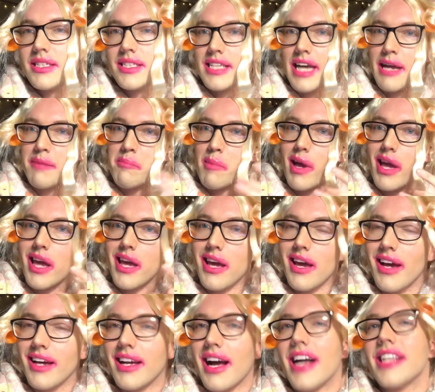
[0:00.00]
dyed my
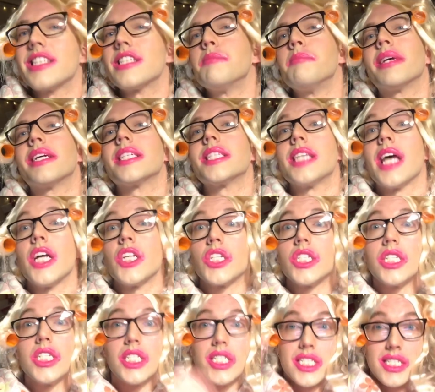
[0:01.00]
hair, got some
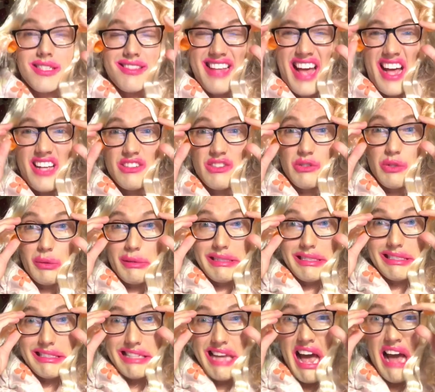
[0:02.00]
extensions, and as you can
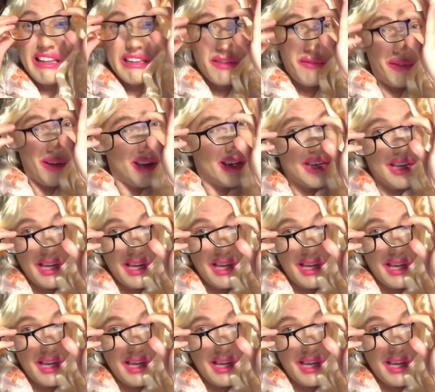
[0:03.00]
tell, I've